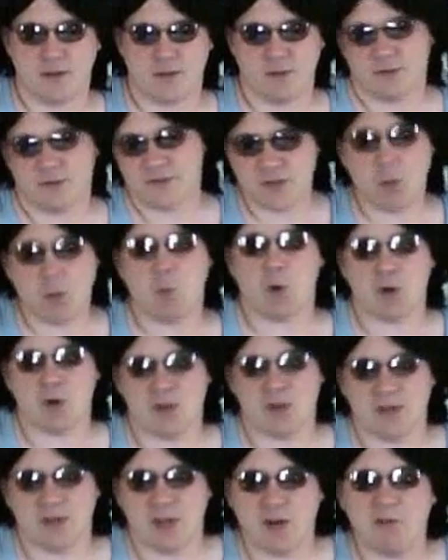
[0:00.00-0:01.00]
Well, somewhere
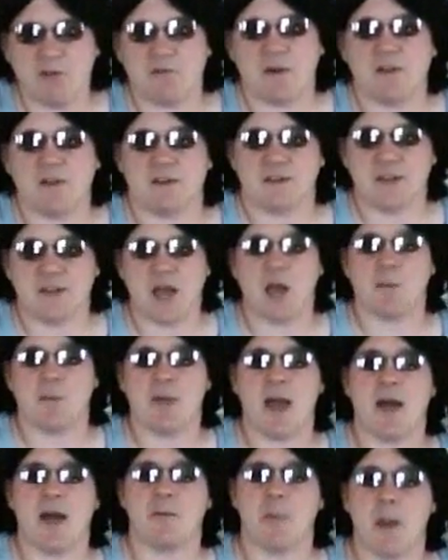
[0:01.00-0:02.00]
in there he found the time
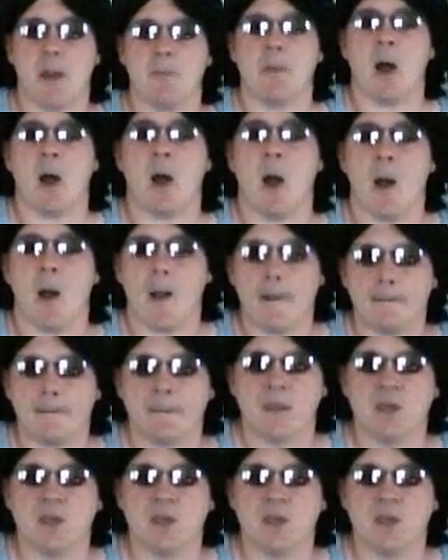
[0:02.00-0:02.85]
to have my mom.